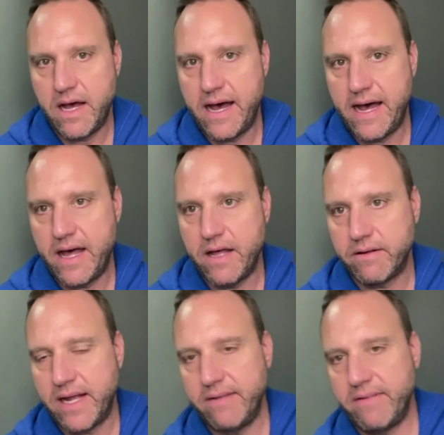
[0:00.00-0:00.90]

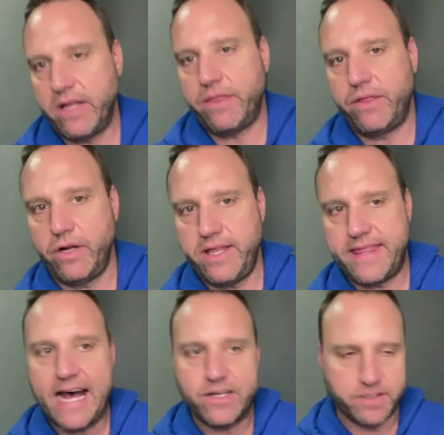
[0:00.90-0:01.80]
kind of like a
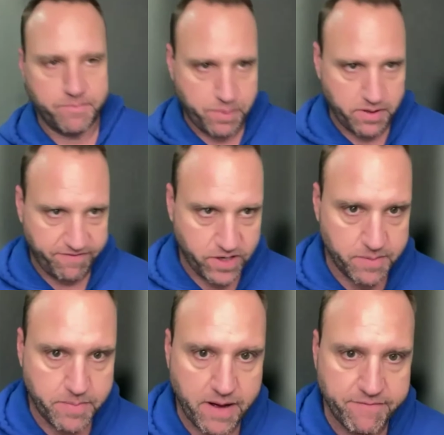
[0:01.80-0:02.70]
30,000
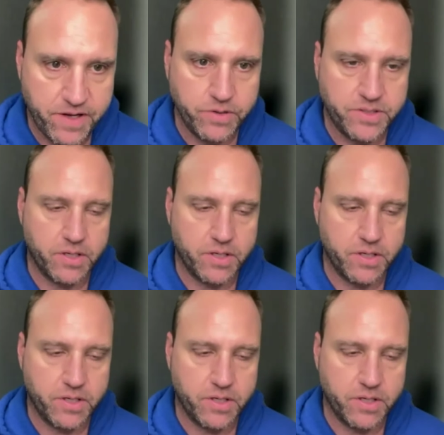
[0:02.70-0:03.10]
foot above view.